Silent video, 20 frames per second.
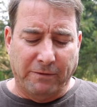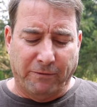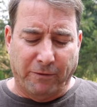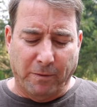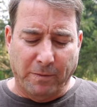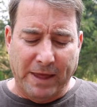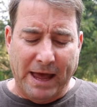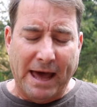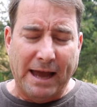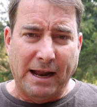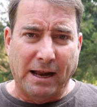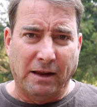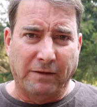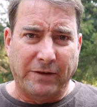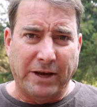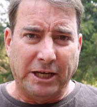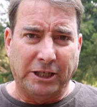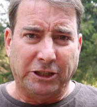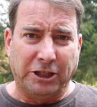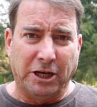From that
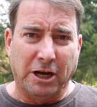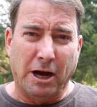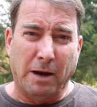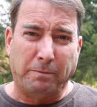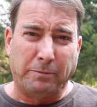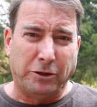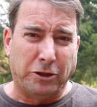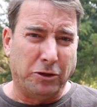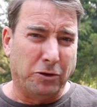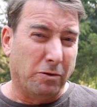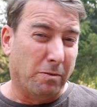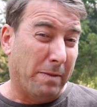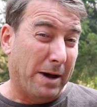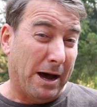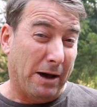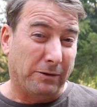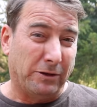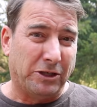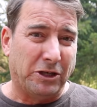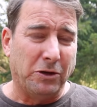elevation up to
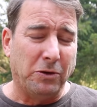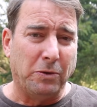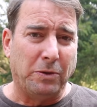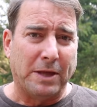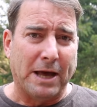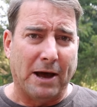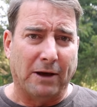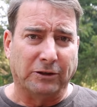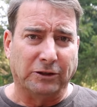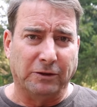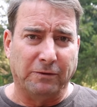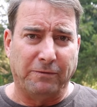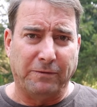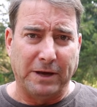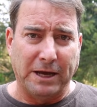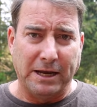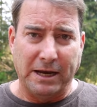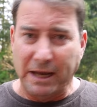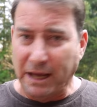about 2,000 feet